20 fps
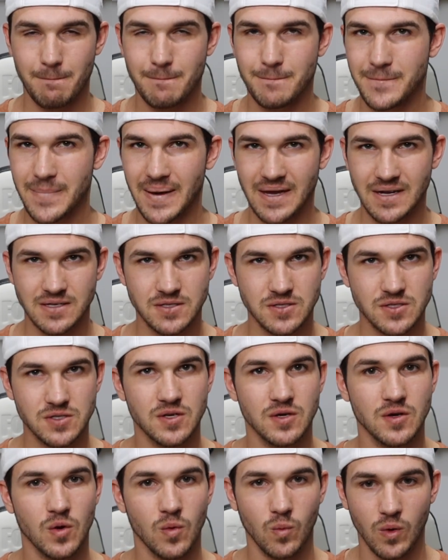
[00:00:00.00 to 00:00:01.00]
Bass
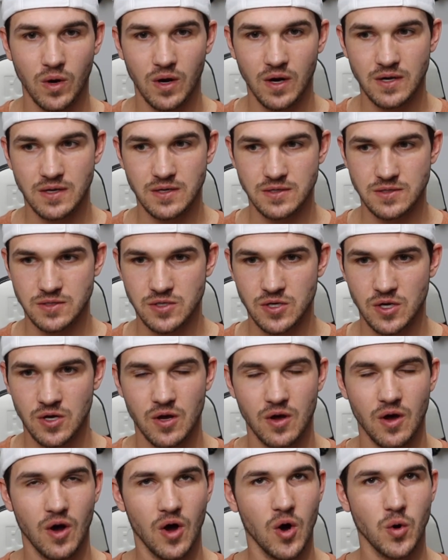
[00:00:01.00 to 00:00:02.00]
was
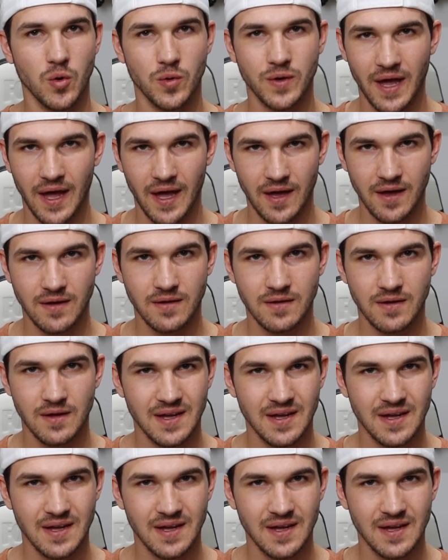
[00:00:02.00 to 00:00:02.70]
okay.